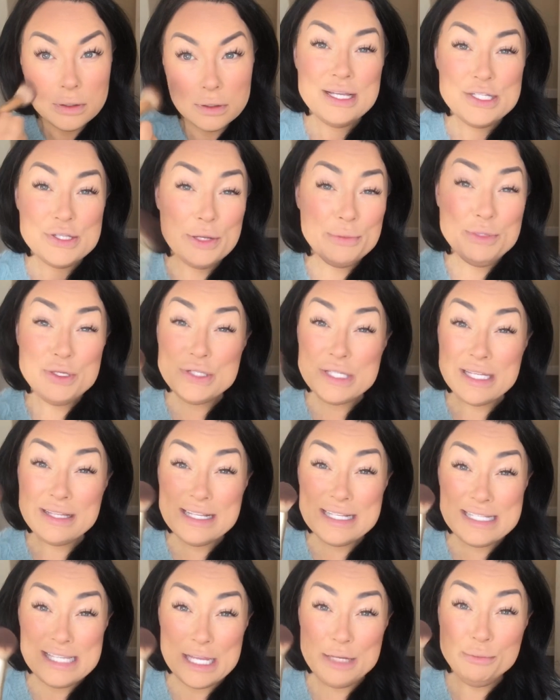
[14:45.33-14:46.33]
So I'm using the
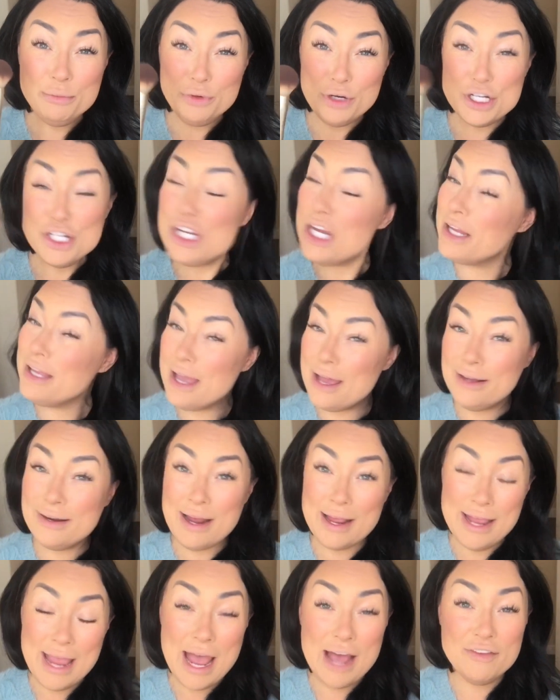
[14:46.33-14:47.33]
same brush again. I
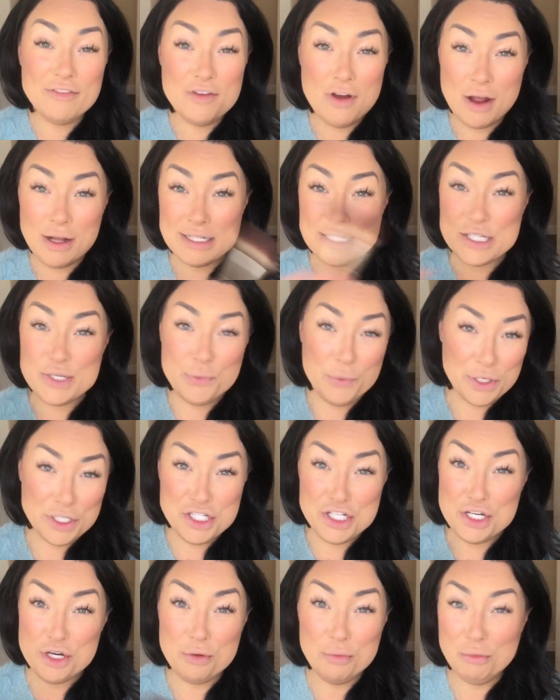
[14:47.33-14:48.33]
have not
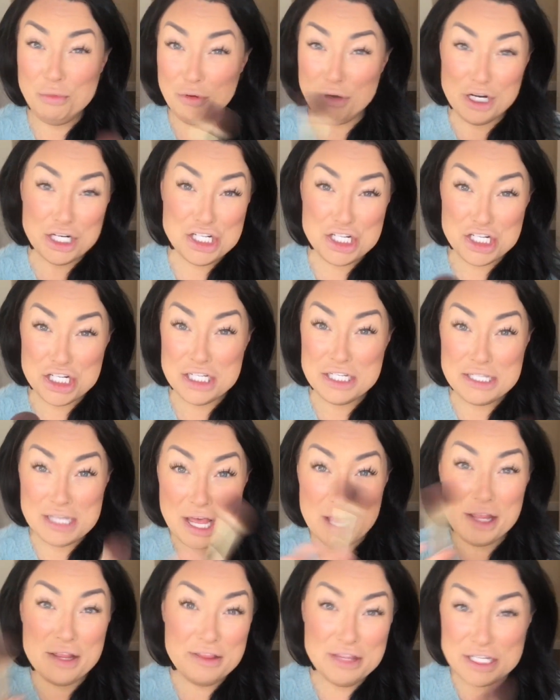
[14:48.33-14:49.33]
switched brushes
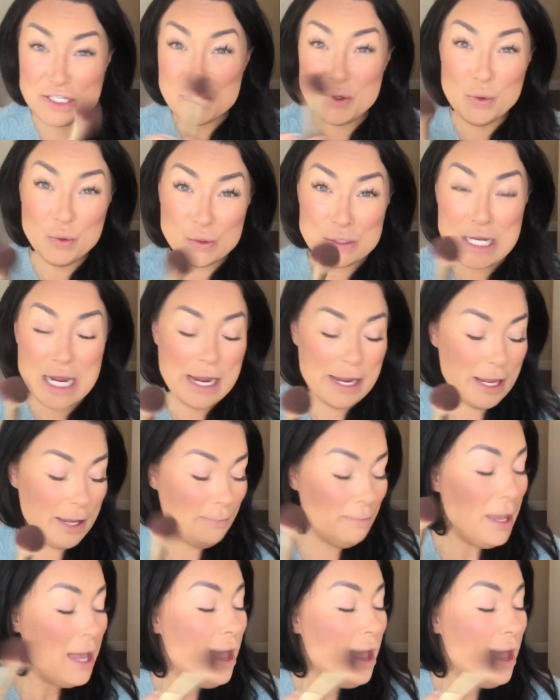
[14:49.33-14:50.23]
this whole time.